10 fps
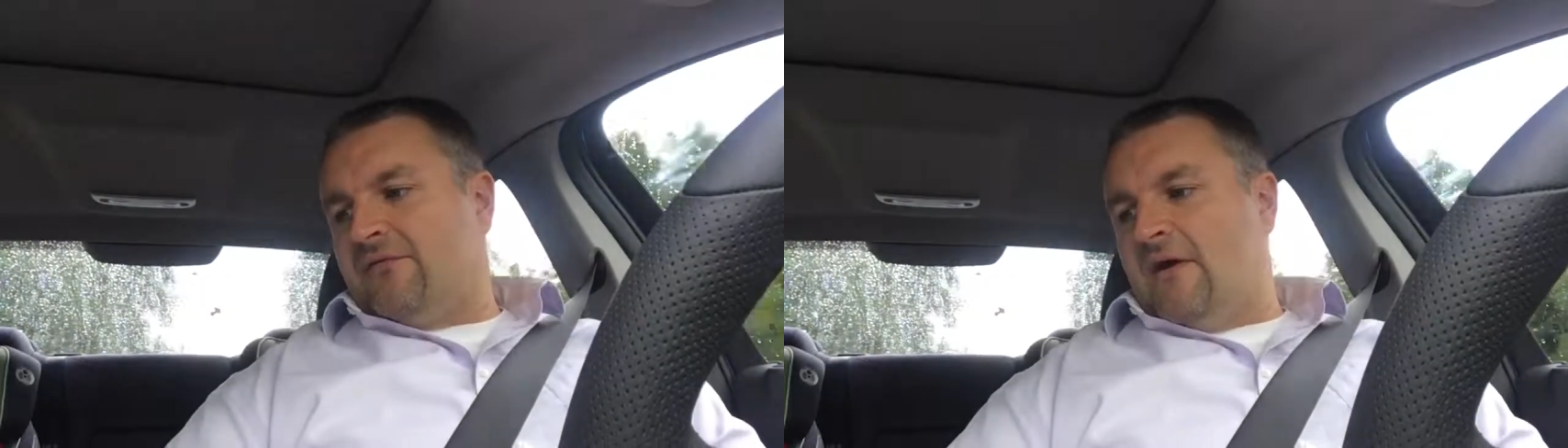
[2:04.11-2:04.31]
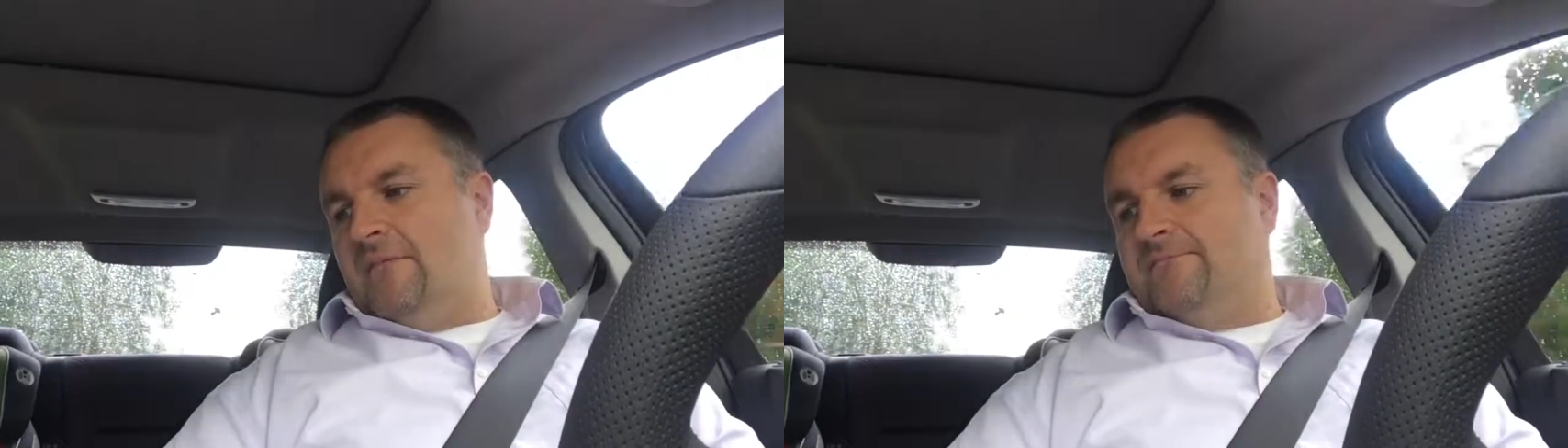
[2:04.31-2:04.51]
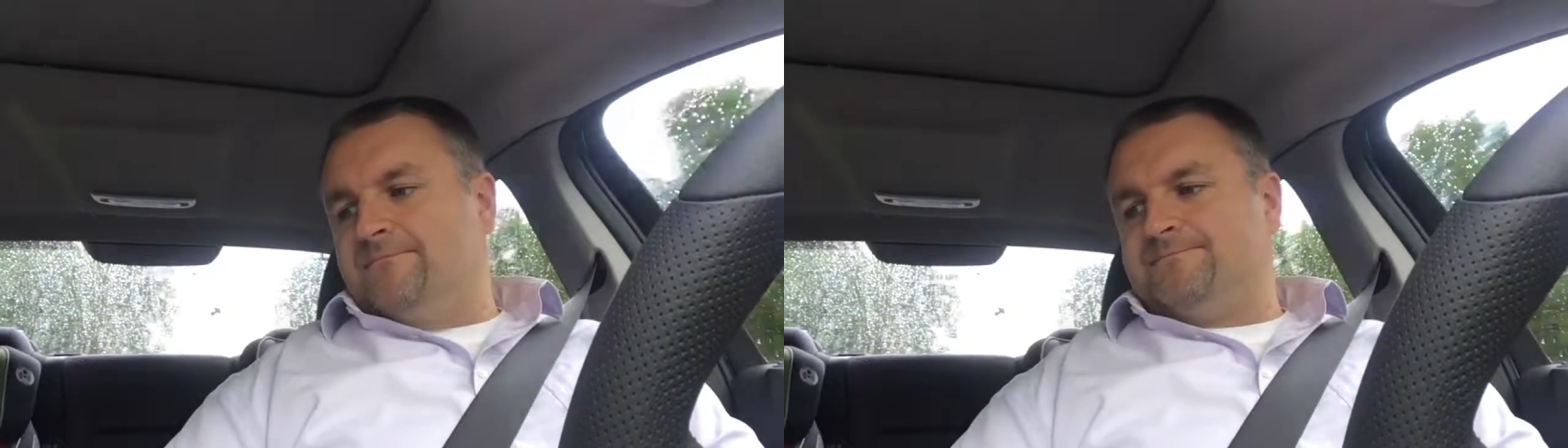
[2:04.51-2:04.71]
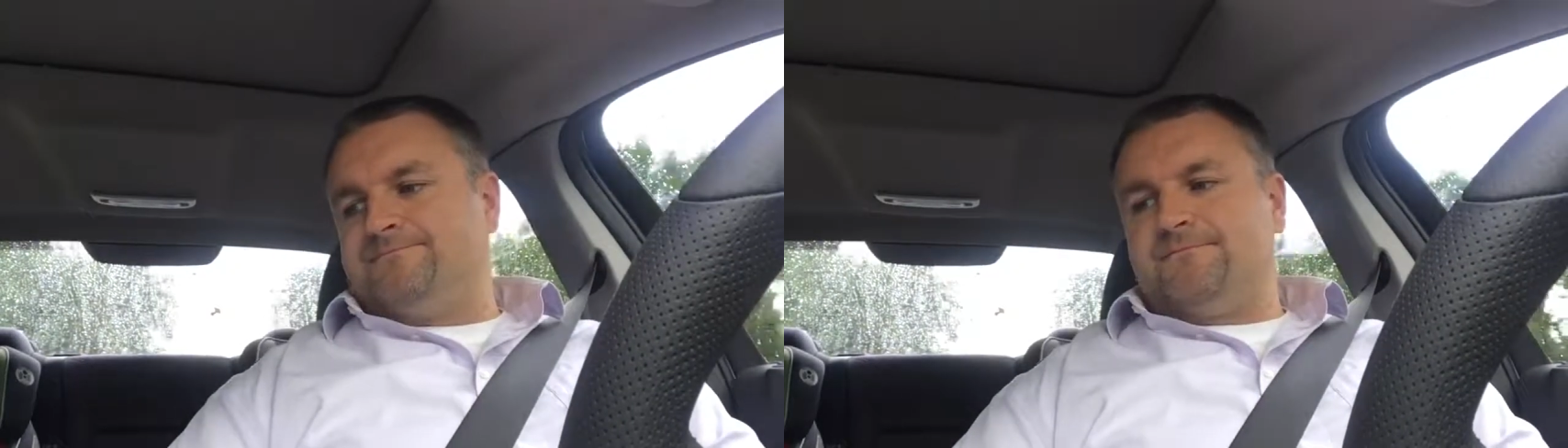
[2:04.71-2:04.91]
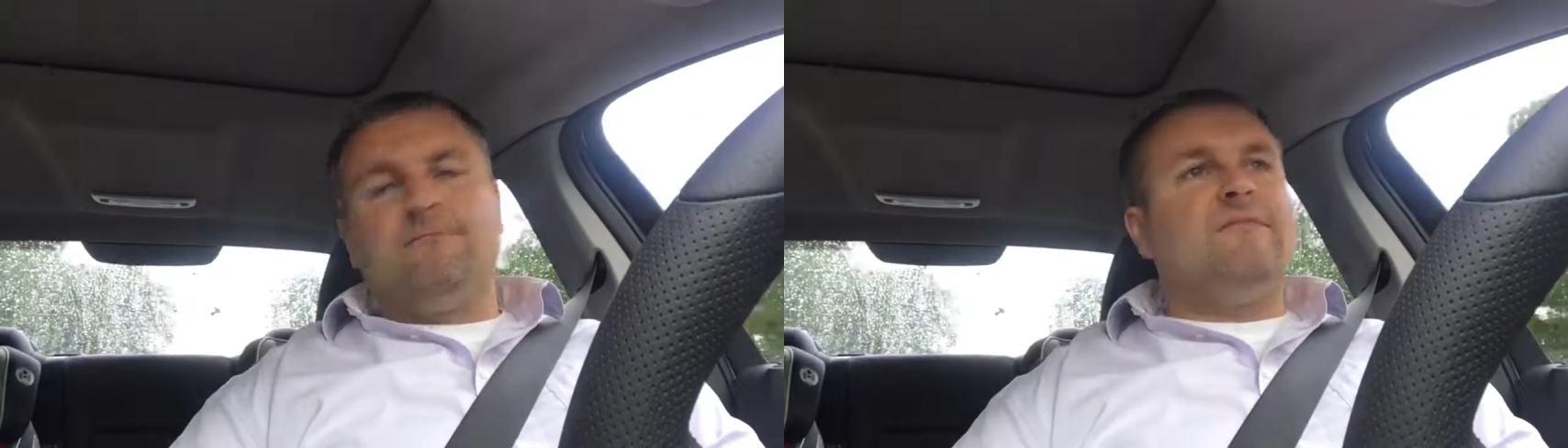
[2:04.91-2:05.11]
from
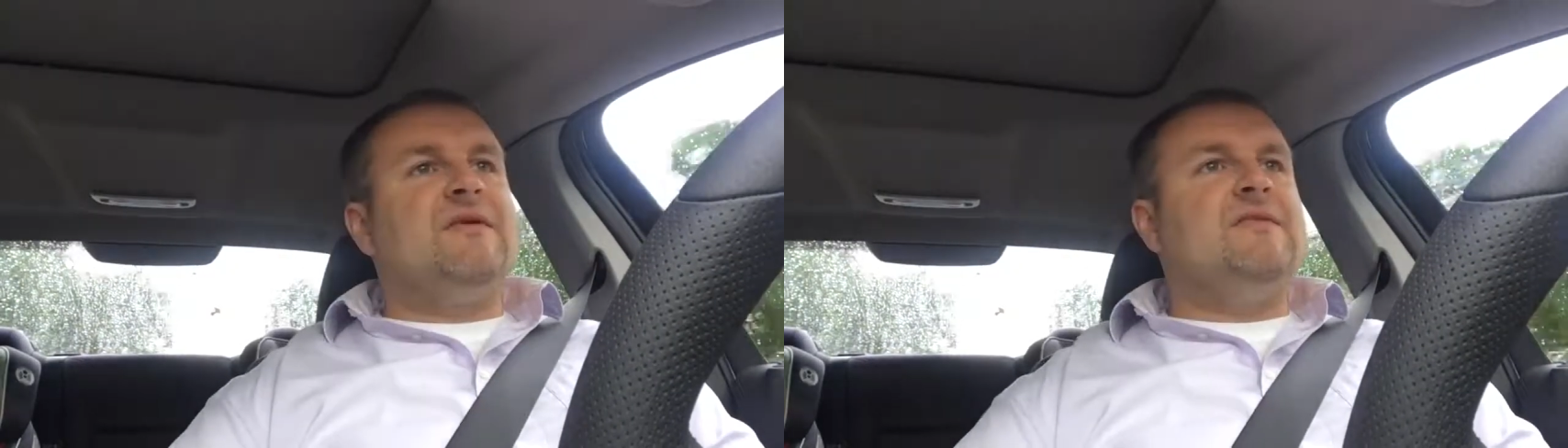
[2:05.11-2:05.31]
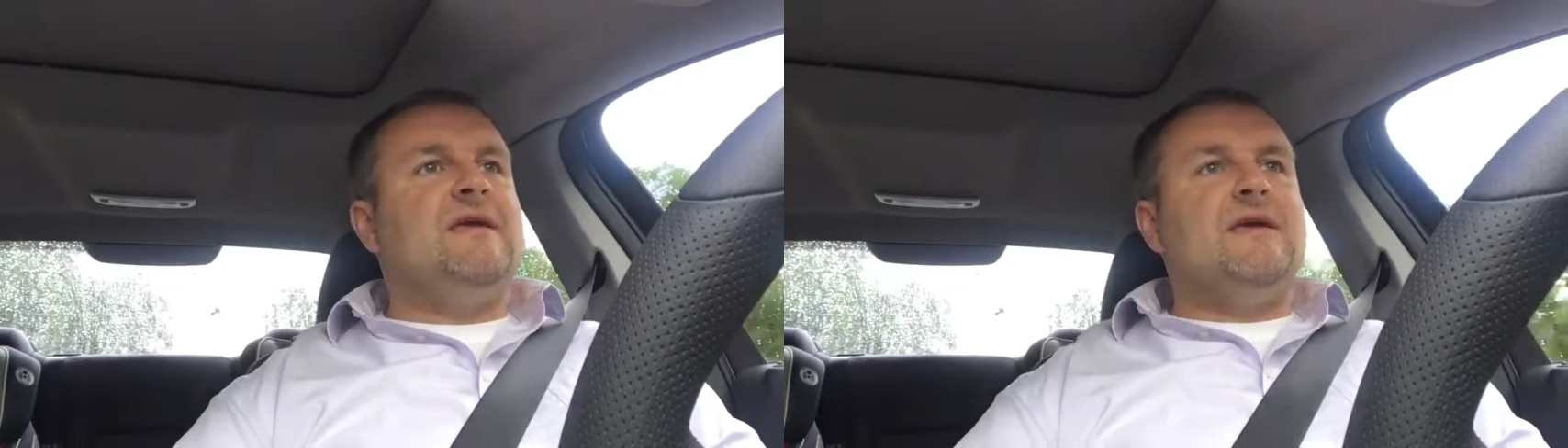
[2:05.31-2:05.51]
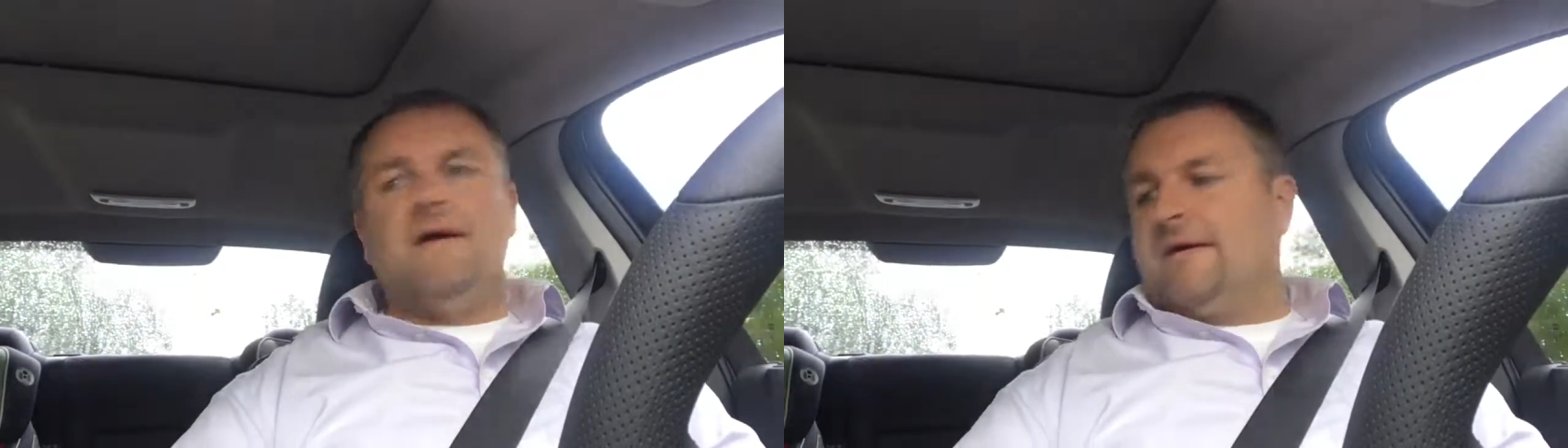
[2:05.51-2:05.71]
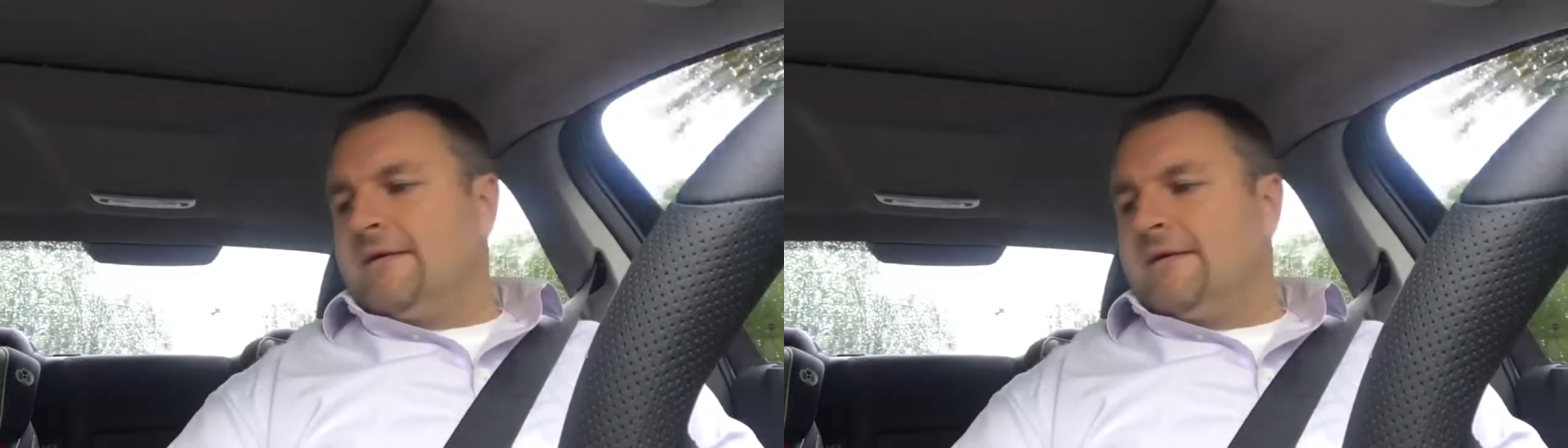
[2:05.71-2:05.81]
the